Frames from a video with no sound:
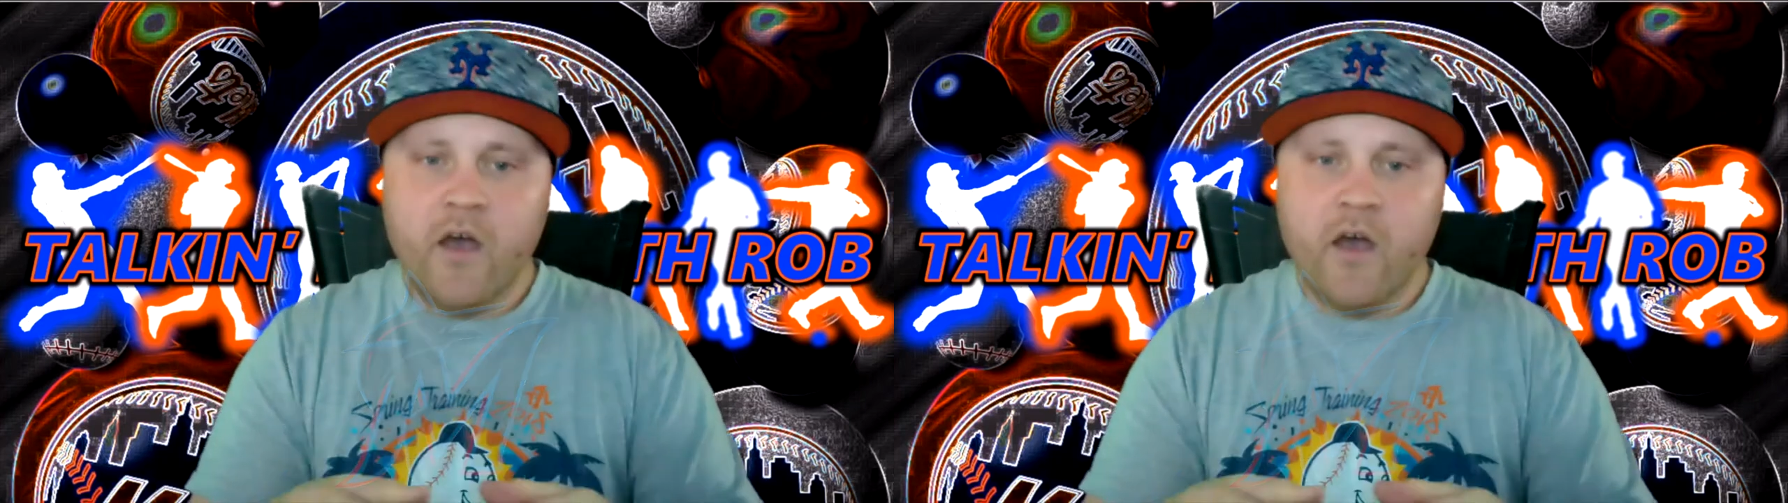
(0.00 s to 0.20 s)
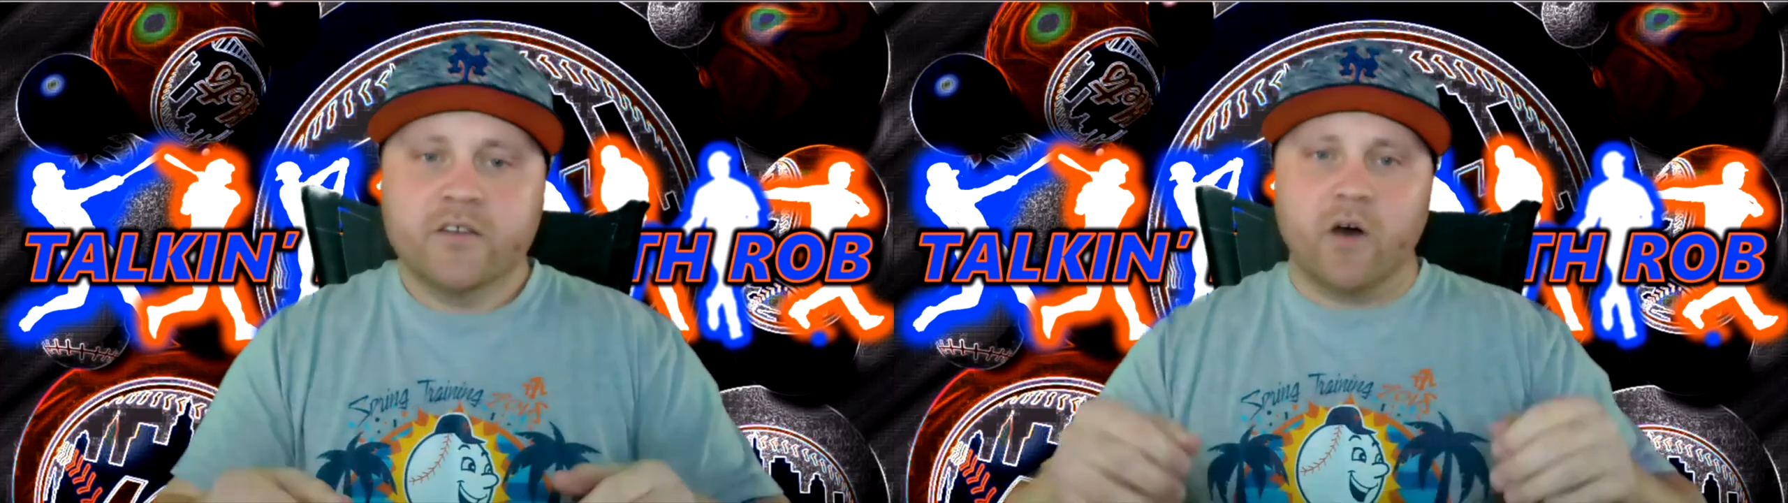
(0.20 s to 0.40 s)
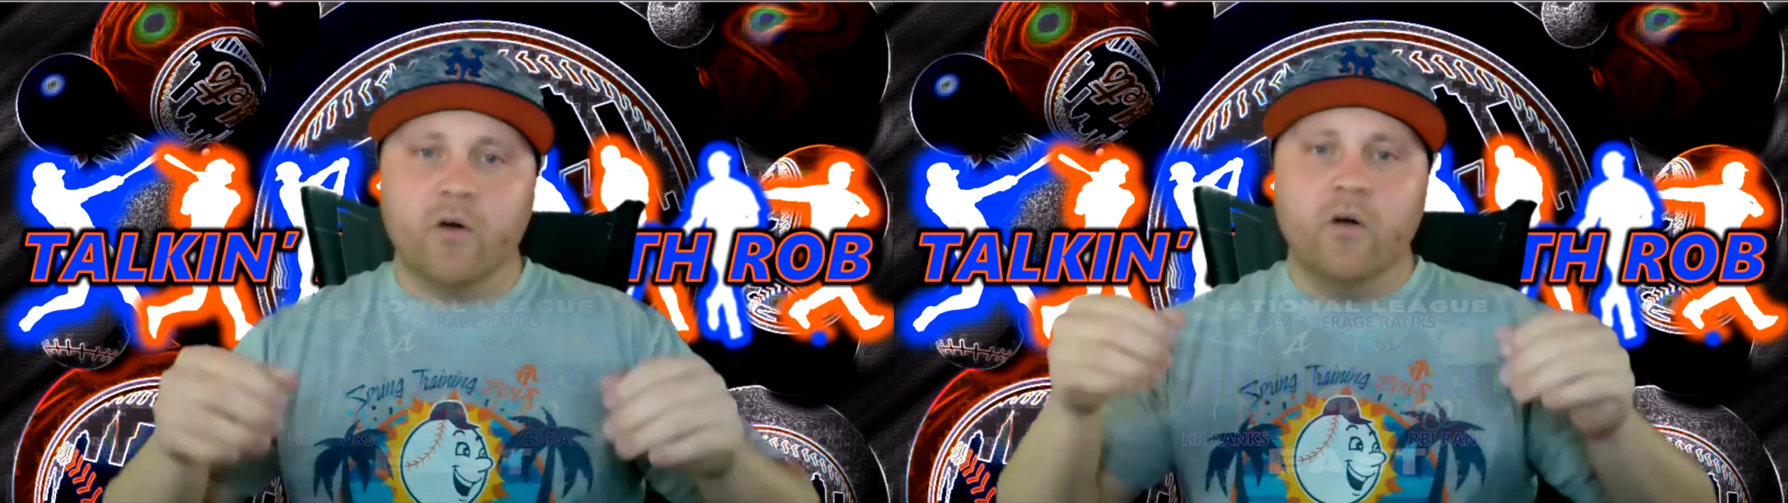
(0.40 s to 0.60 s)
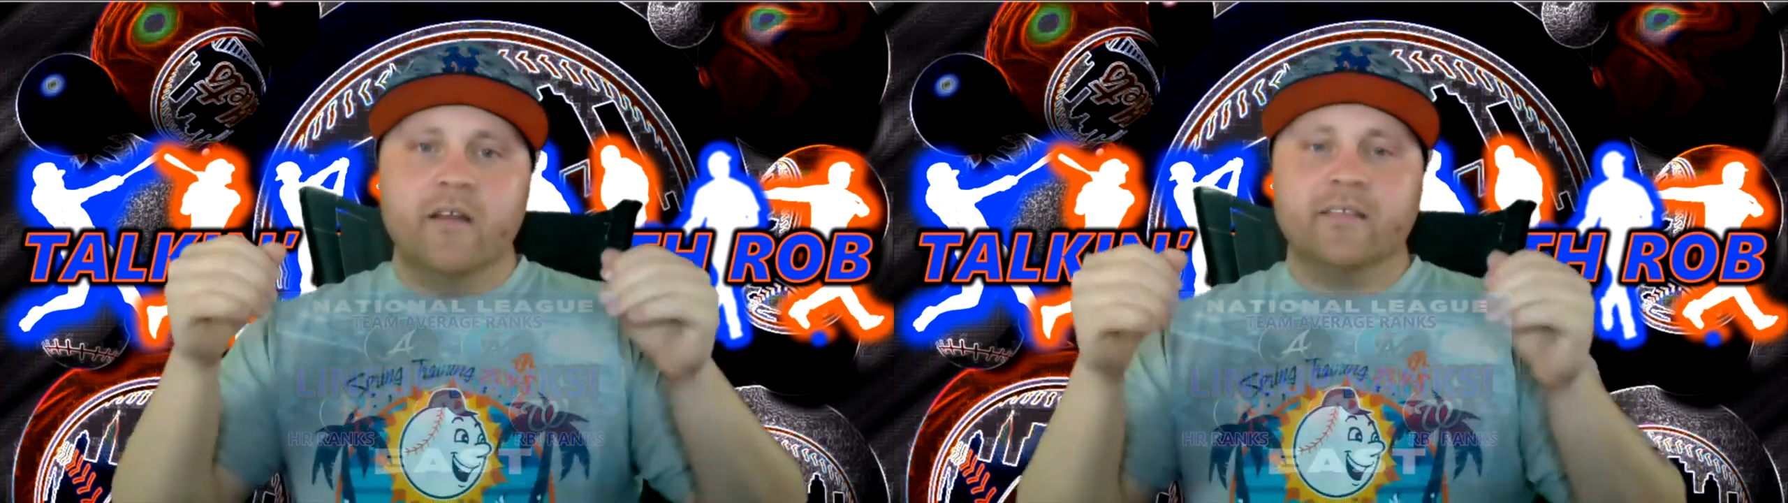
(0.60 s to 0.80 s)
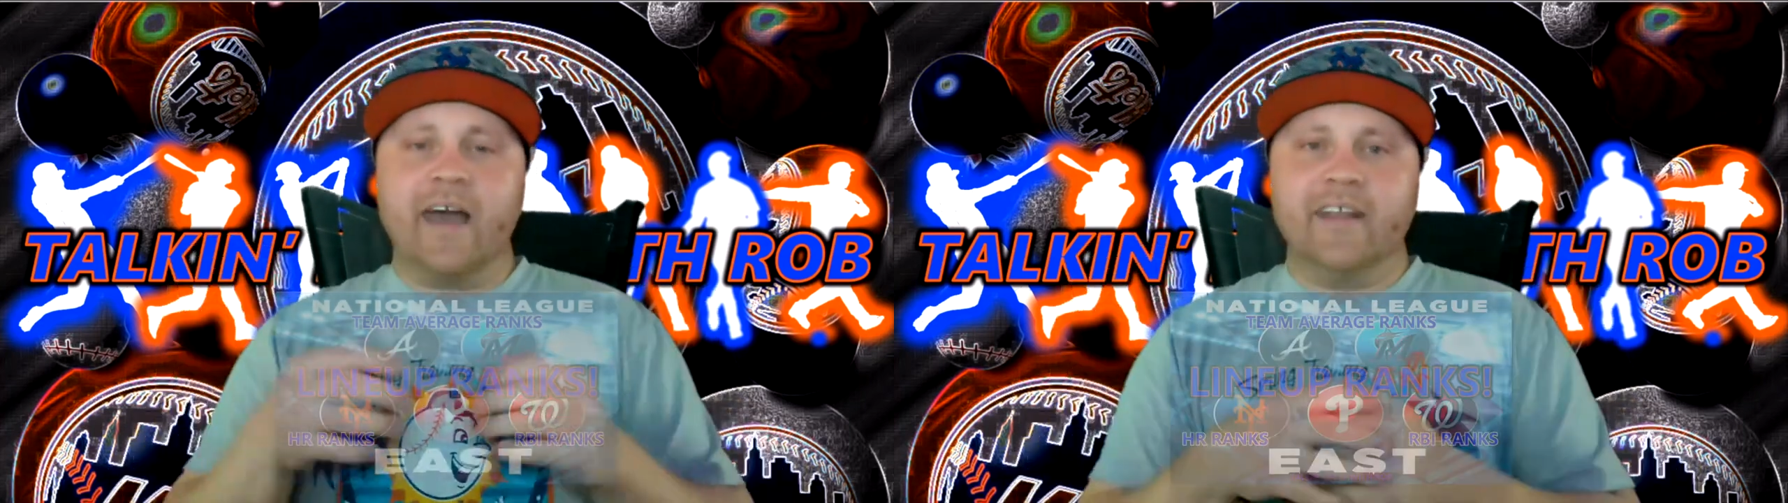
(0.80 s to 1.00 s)
So
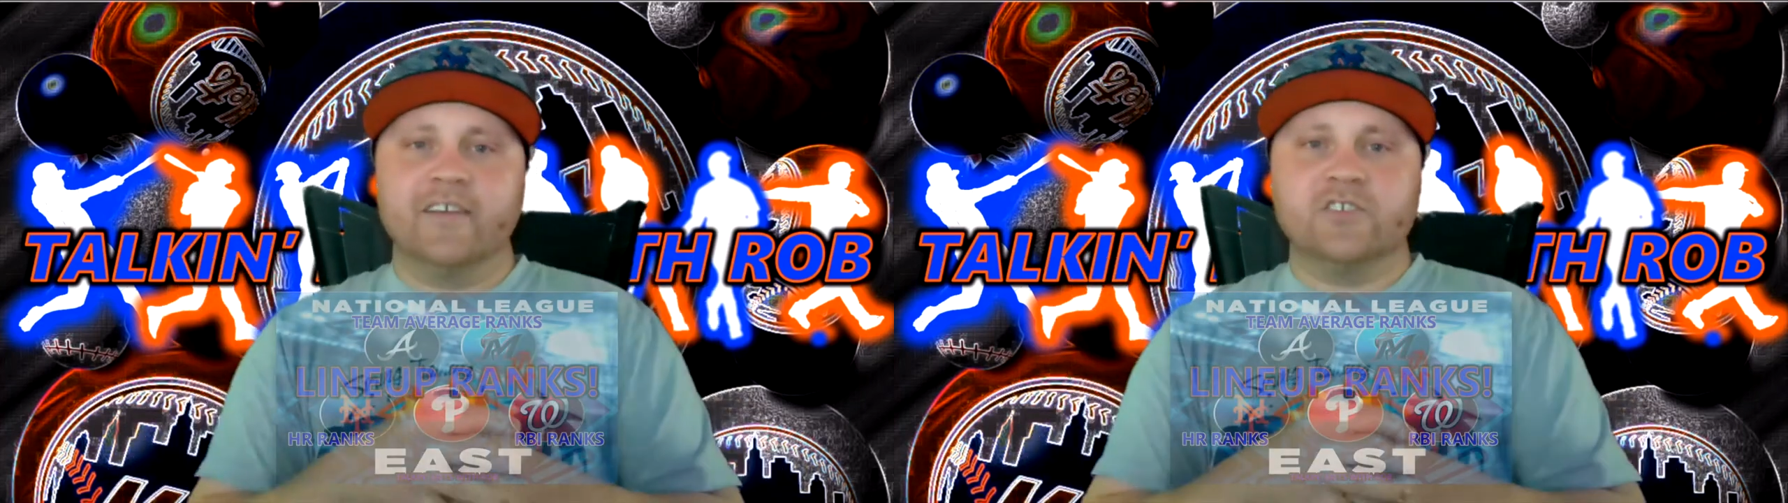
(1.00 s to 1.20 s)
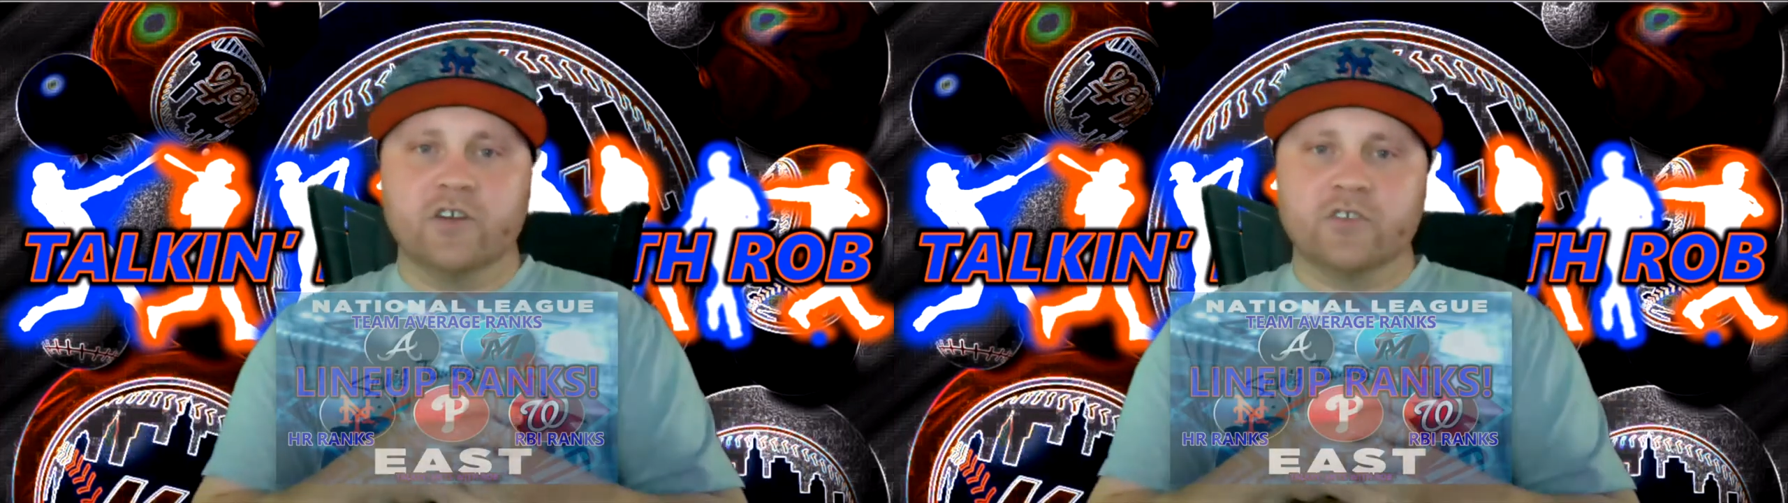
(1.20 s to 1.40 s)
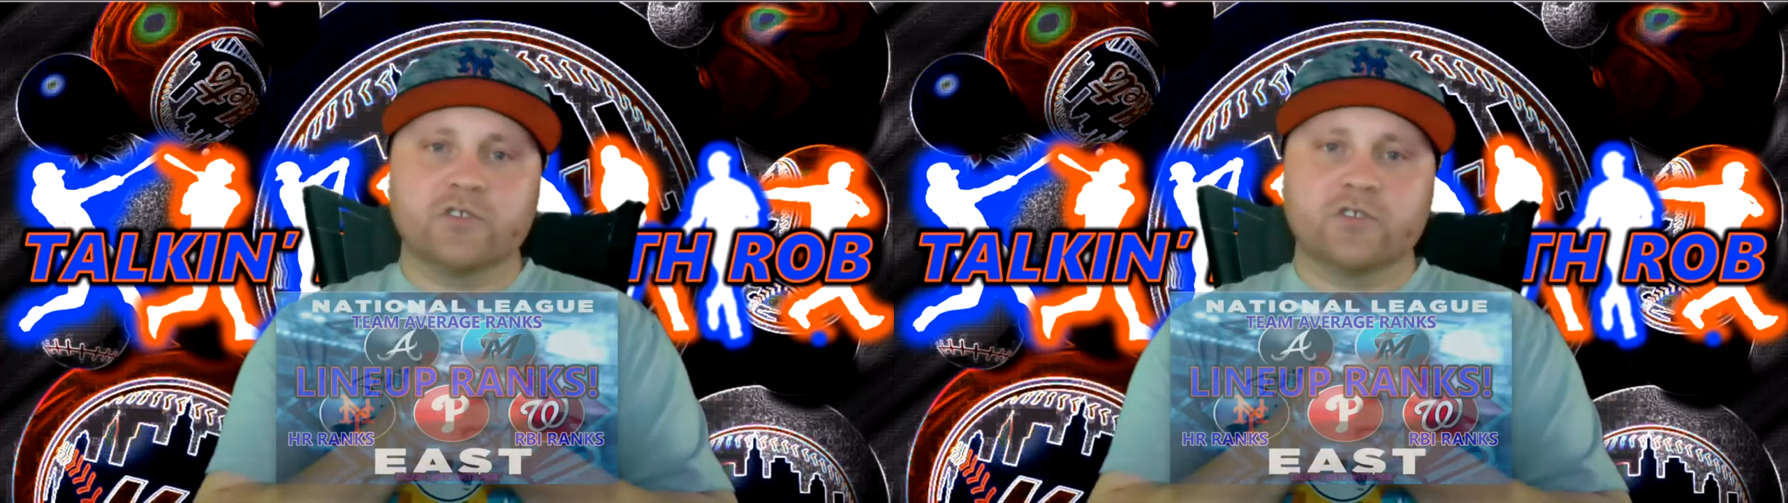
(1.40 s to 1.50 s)
that is your